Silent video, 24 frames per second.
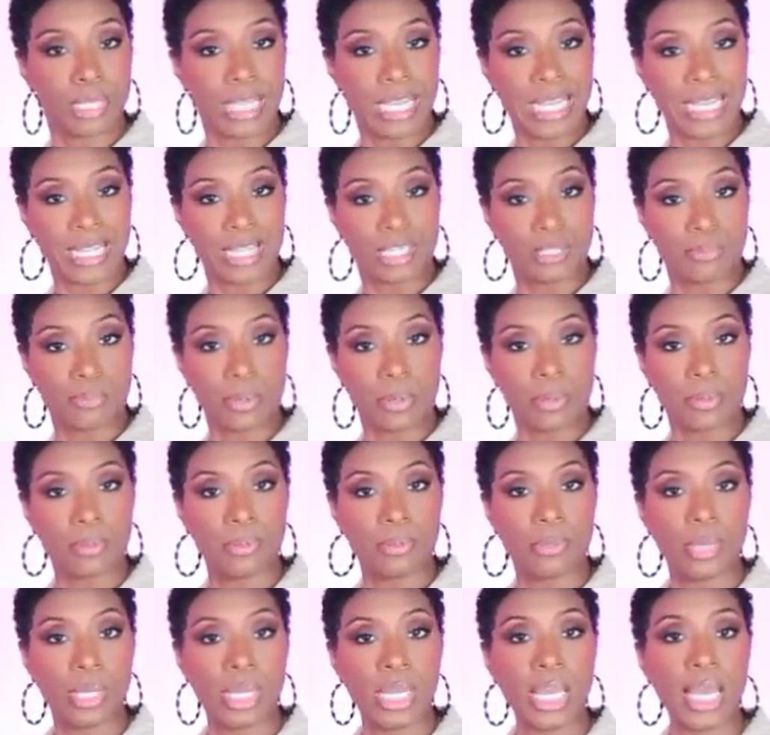Inspo,
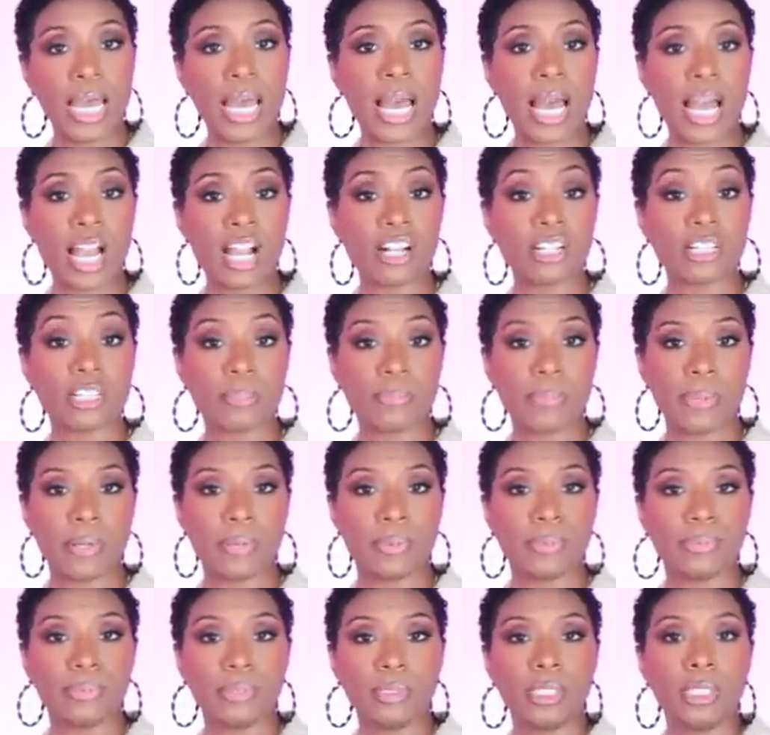
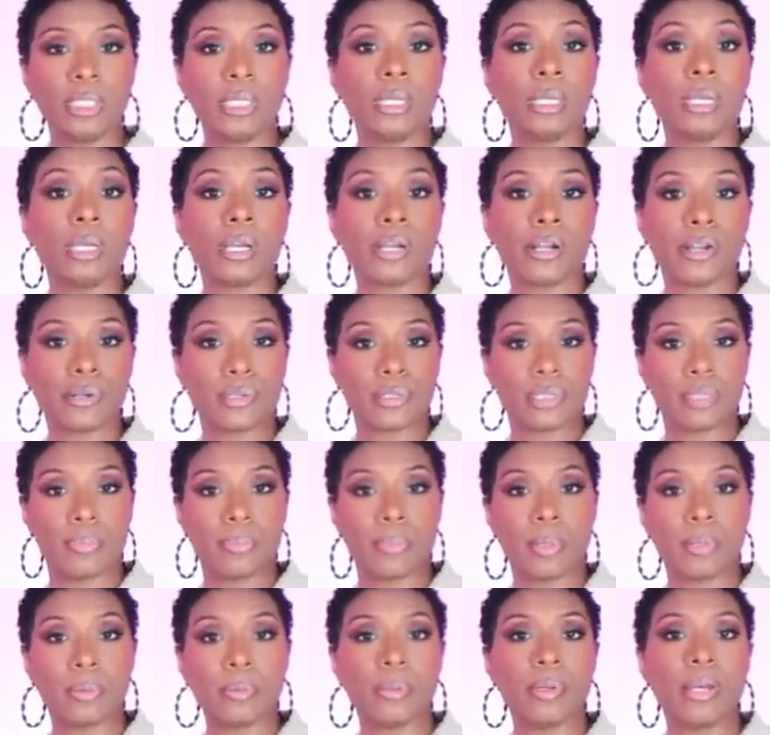Arspo,
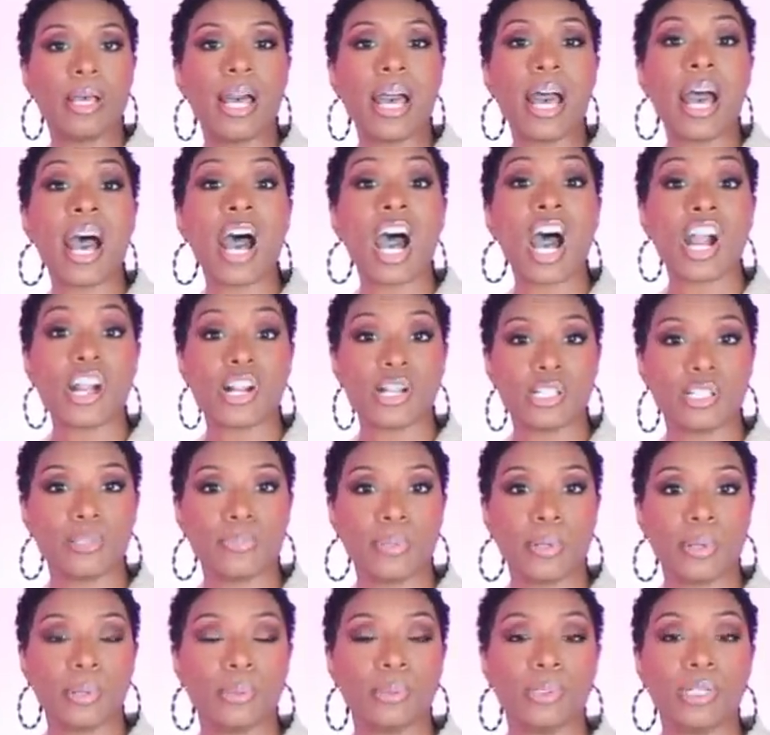Herspo,
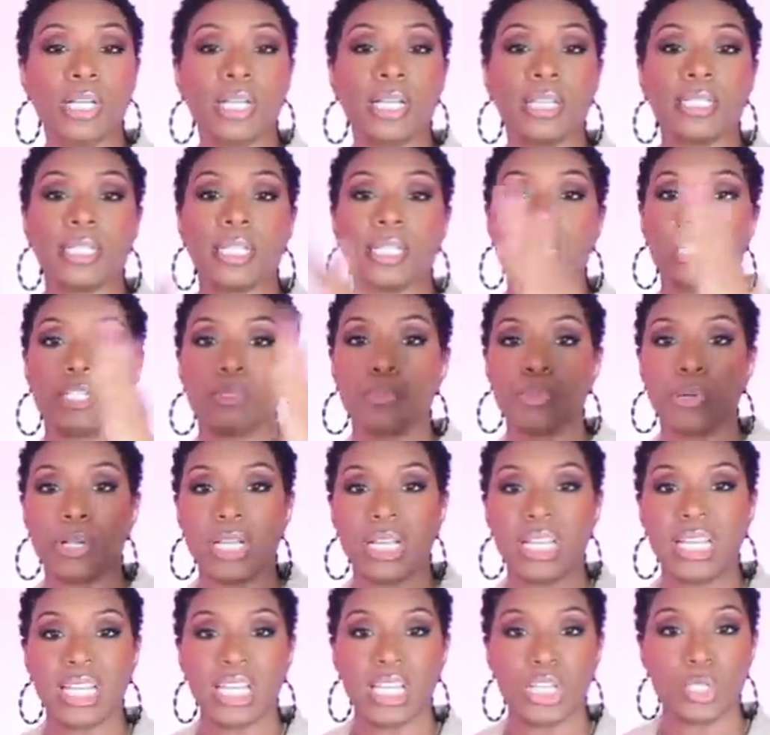Arspo. Now let's
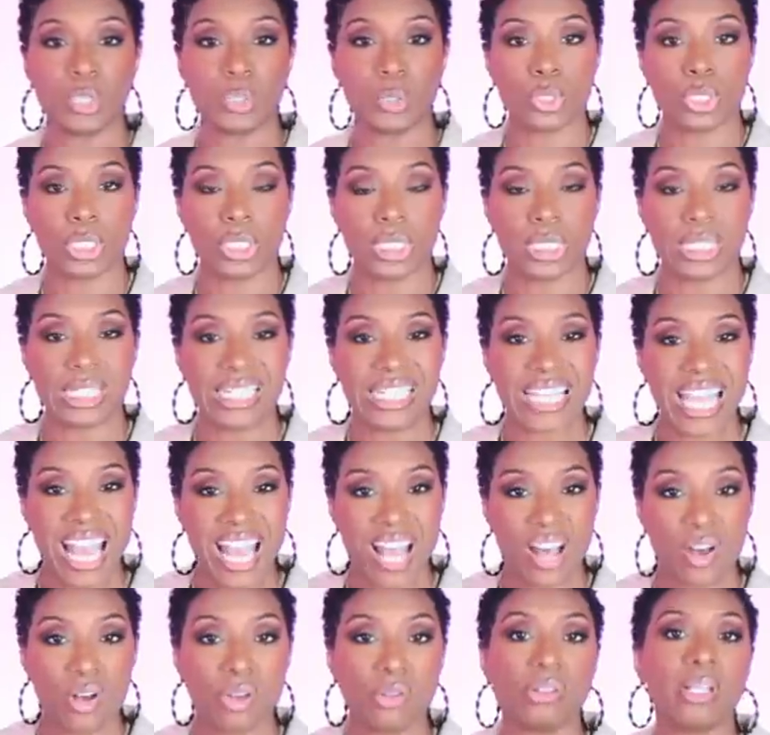break Kendall's look
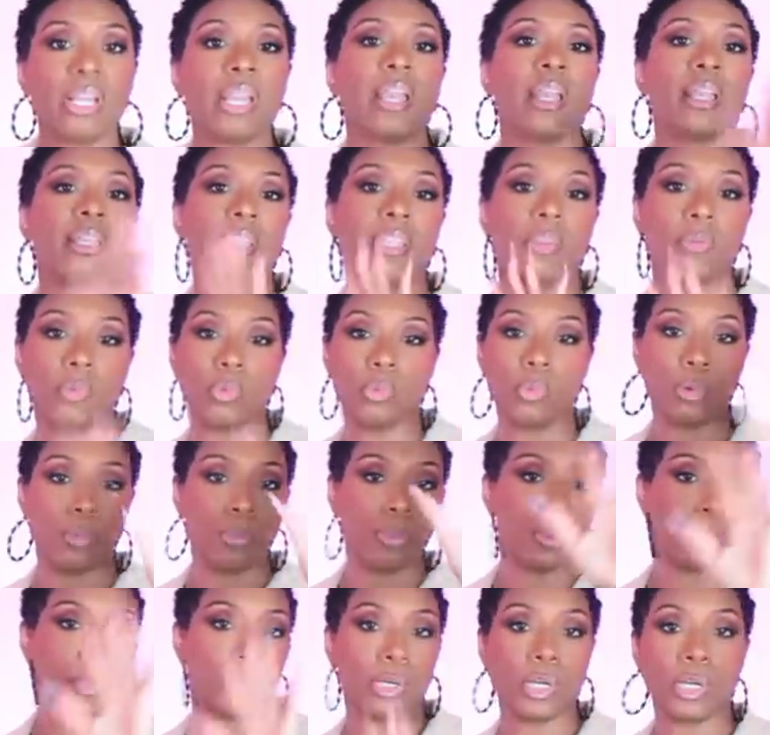down, and then we will
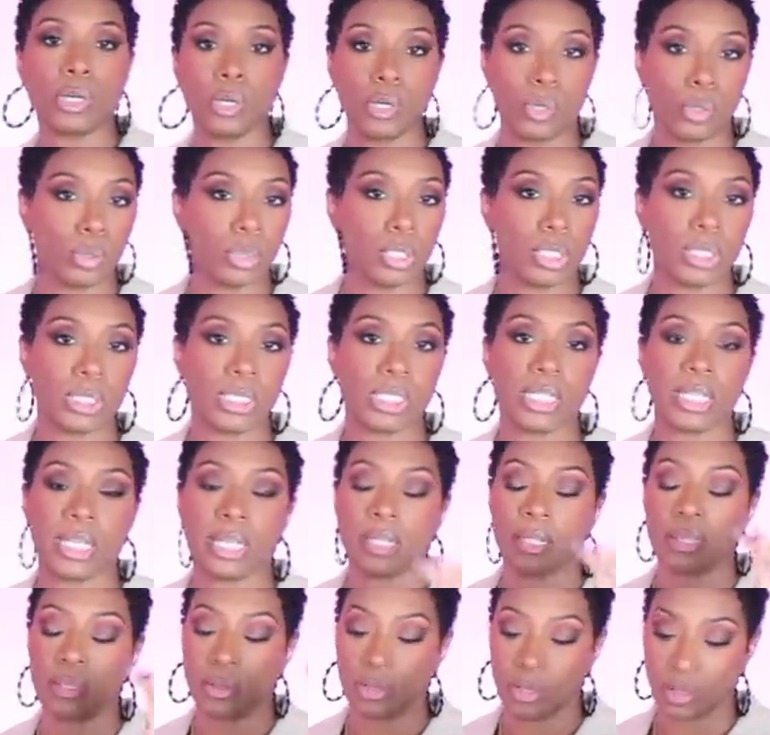pull her whole look
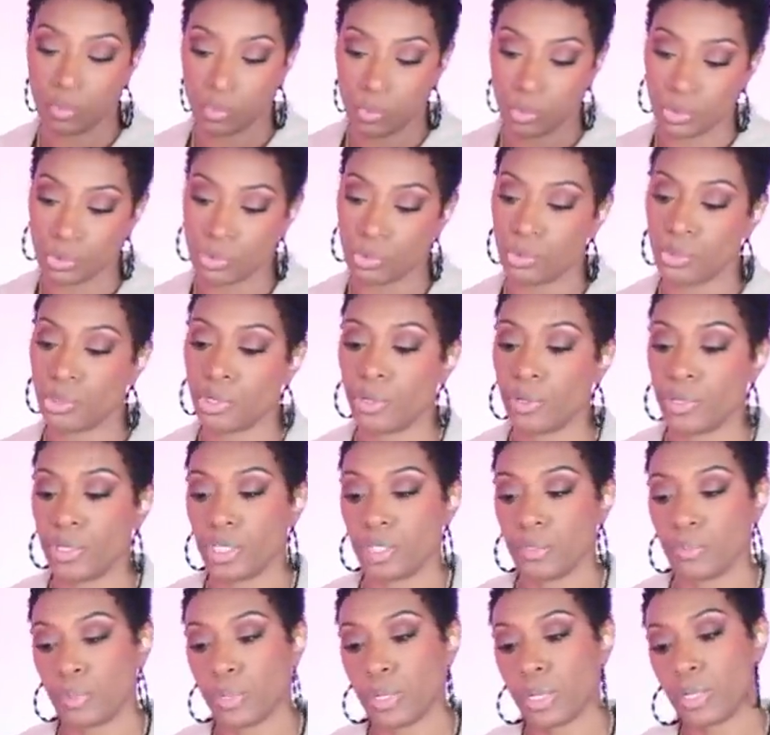together and we'll do her
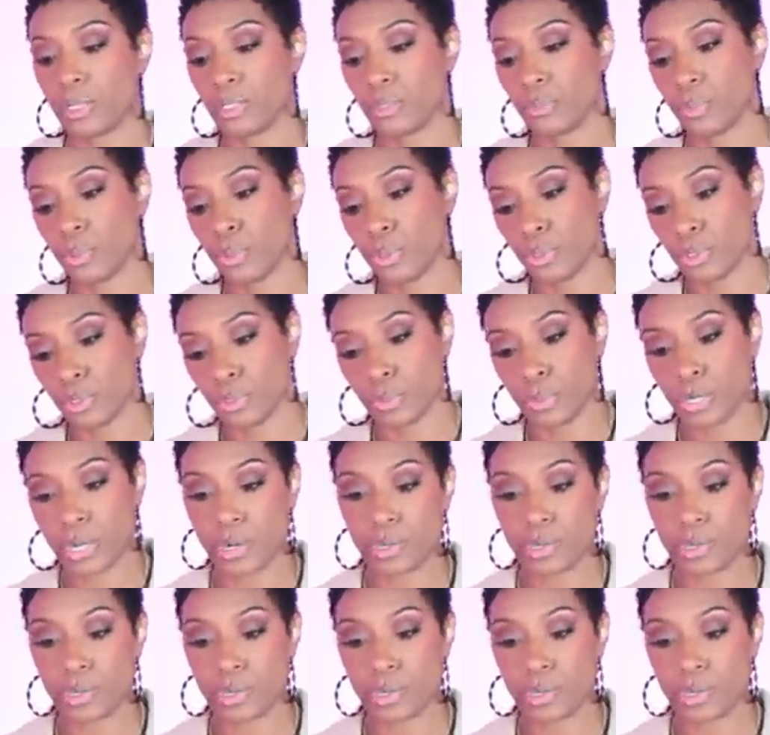inspo, Arspo, Herspo,